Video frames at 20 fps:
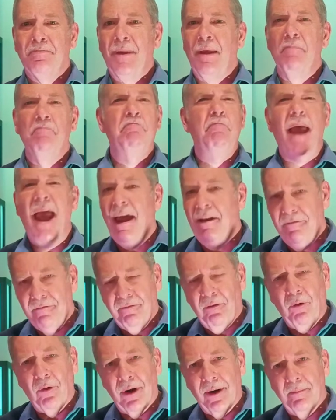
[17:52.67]
bad
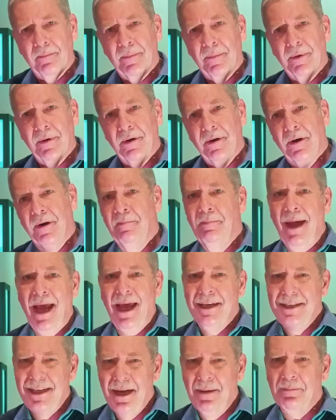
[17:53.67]
form or
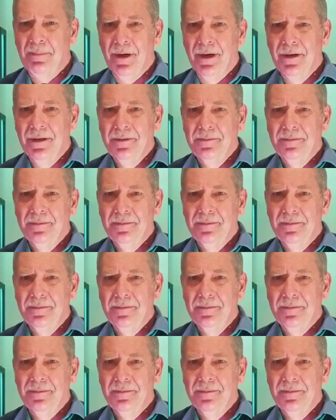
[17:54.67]
bad temper.